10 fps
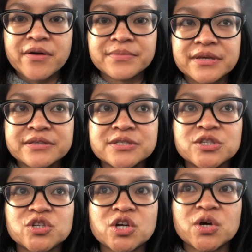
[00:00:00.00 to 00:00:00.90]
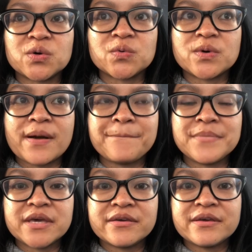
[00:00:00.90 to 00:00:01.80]
all means, you know,
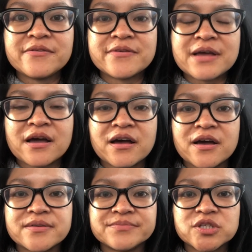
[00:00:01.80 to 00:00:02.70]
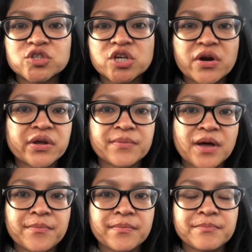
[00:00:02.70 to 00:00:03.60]
me sharing
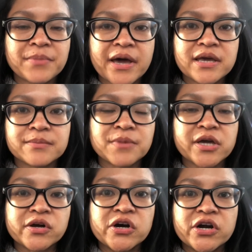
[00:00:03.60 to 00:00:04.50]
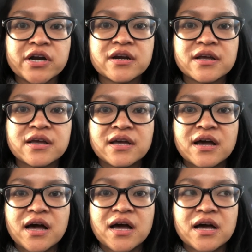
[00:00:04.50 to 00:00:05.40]
about buying my car
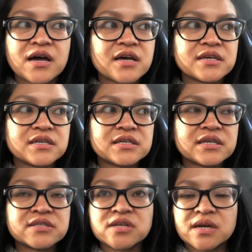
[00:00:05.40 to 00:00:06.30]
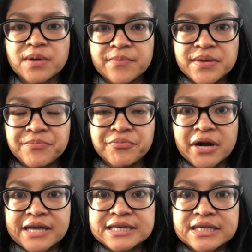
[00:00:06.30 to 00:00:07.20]
is not about me
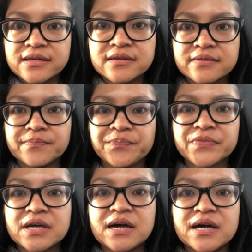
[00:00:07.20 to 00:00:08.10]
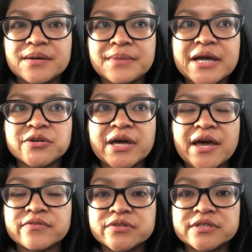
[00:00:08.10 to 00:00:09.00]
bragging. I know I
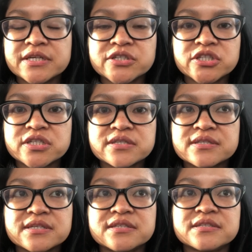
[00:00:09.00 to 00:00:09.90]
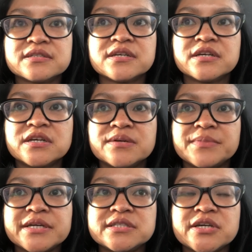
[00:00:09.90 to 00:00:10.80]
have good intentions, and
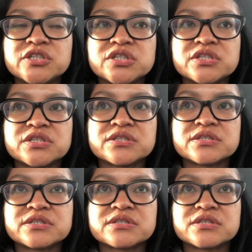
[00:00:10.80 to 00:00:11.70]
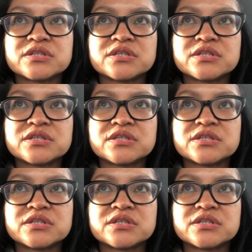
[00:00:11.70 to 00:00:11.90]
my intention is